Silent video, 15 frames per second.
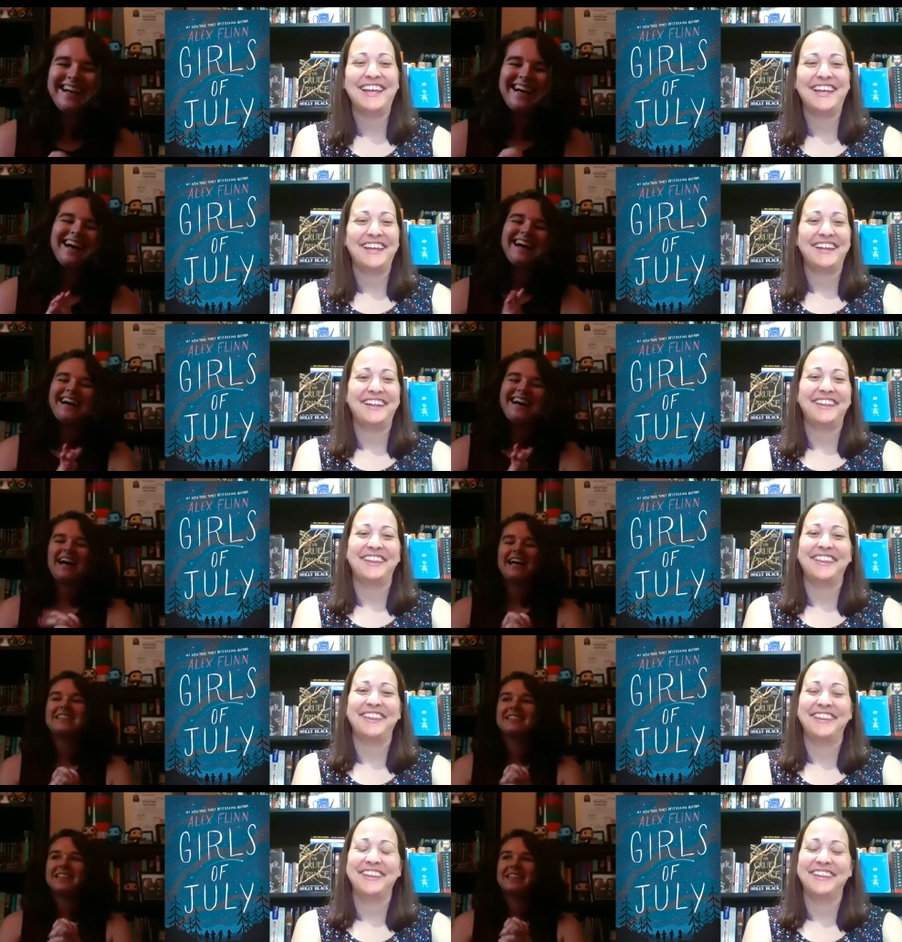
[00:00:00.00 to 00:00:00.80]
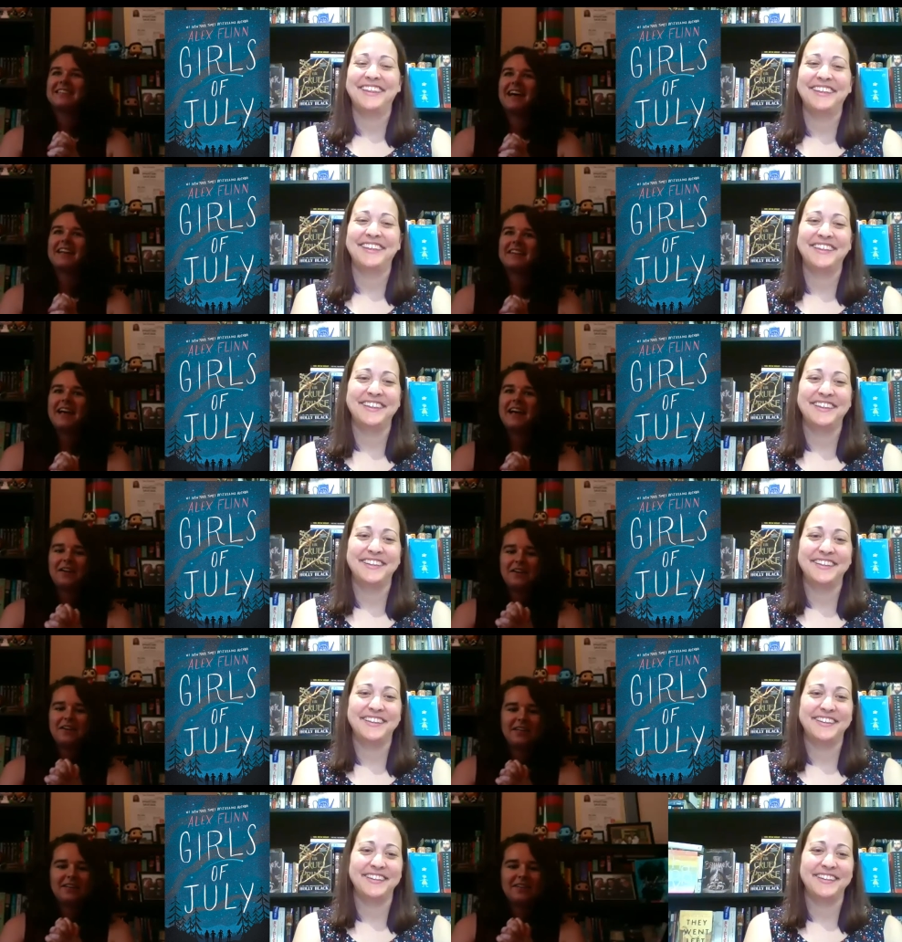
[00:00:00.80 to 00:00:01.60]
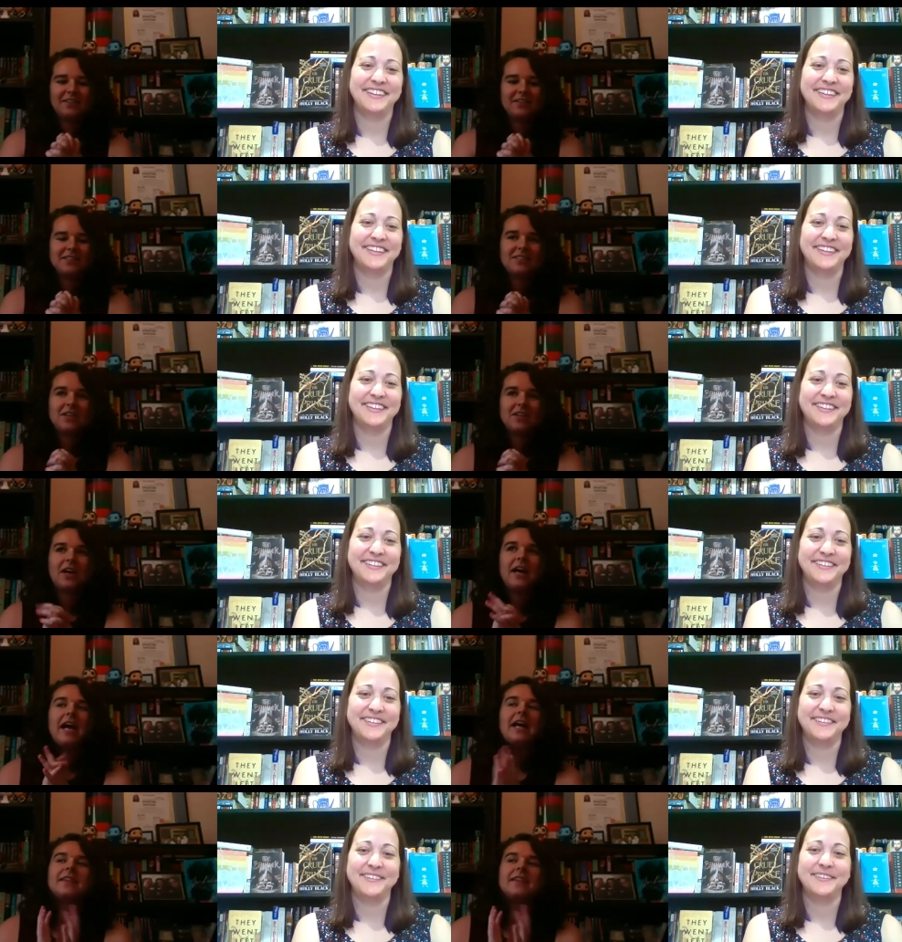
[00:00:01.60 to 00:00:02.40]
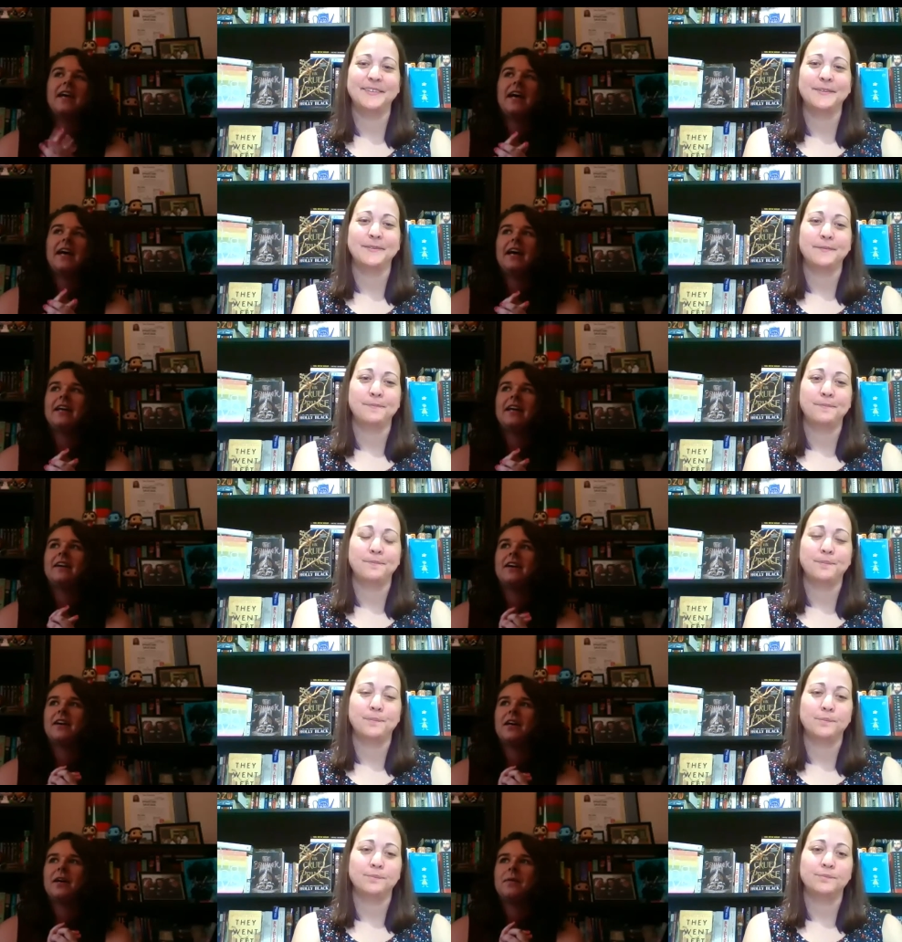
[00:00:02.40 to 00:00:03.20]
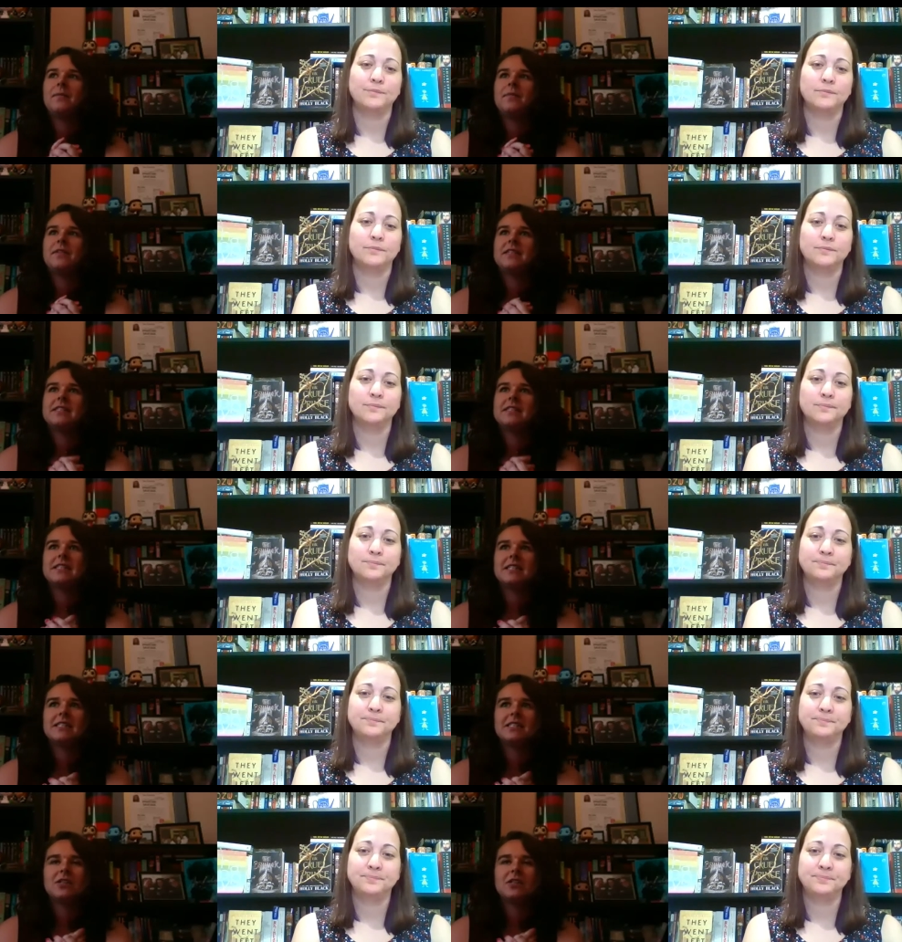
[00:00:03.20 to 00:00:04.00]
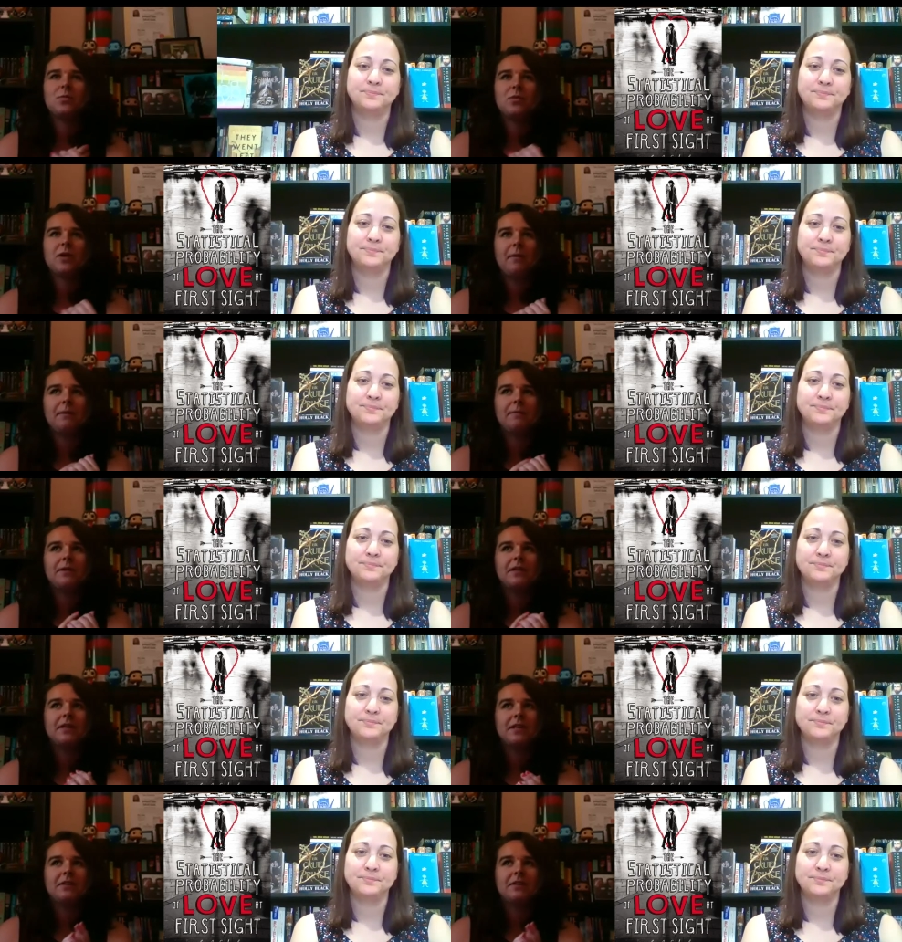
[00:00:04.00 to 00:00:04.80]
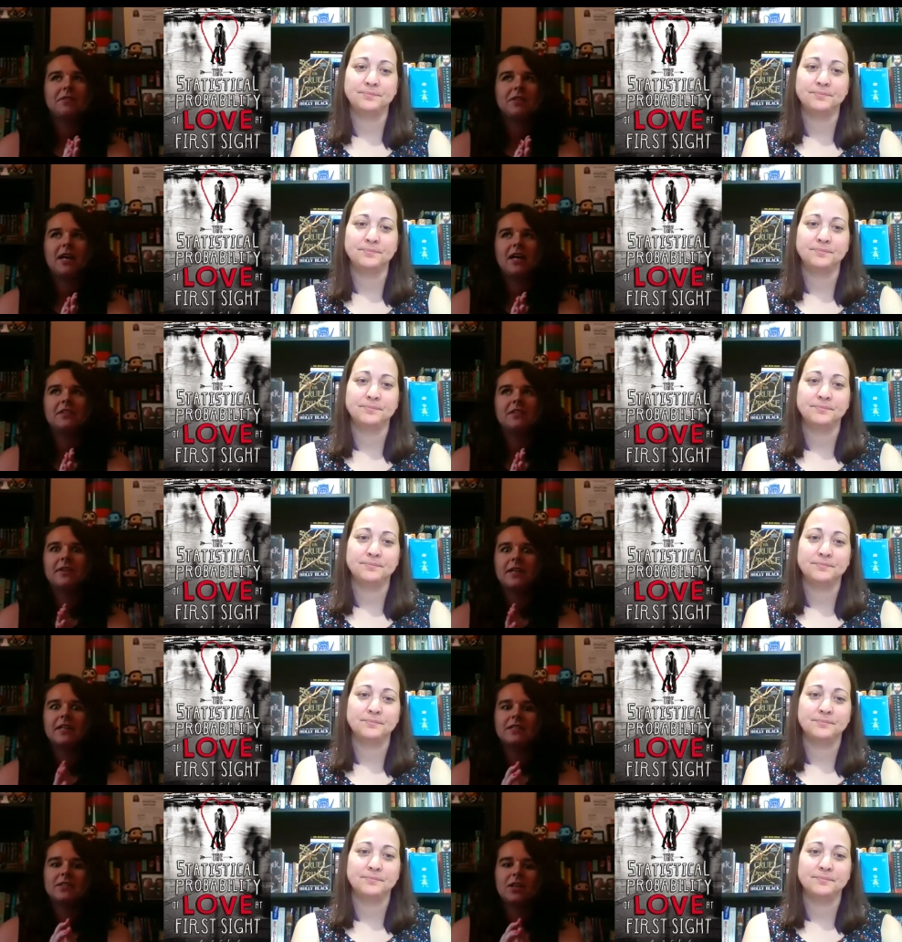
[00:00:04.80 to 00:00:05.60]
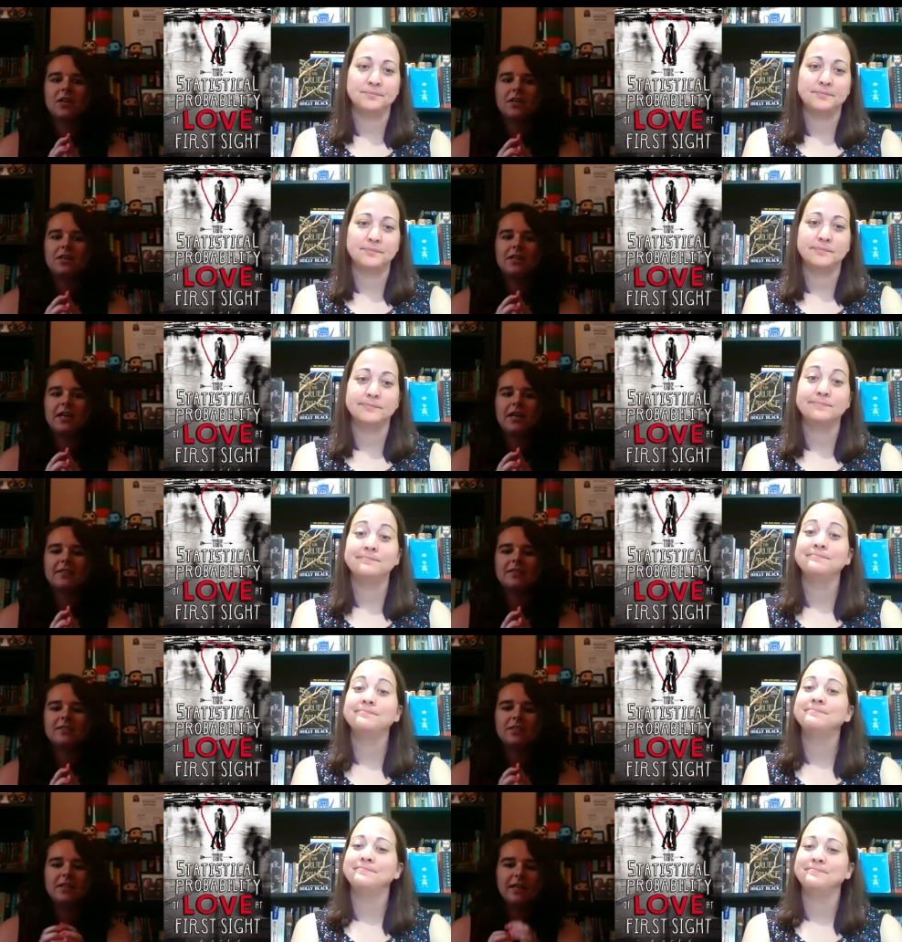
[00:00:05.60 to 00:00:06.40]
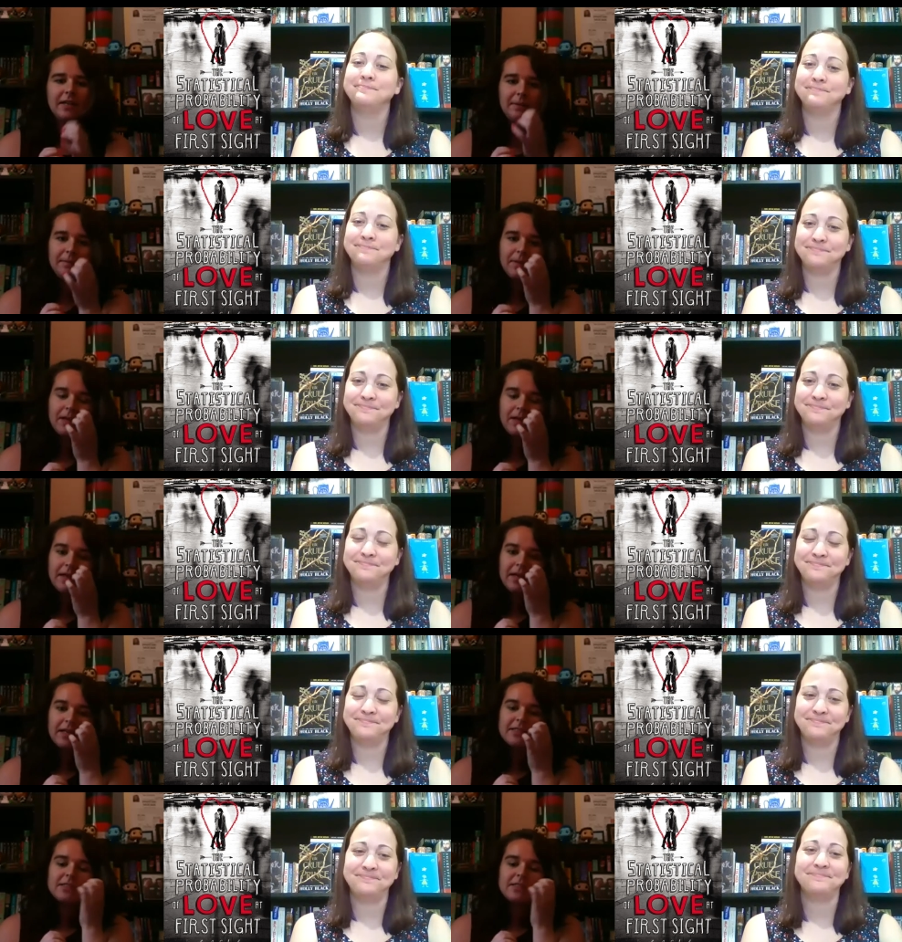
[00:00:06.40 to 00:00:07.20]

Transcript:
Speaker 1: Uh, I just got that on Kindle to start. And then um, the statistical probability of love I started yesterday. Mm.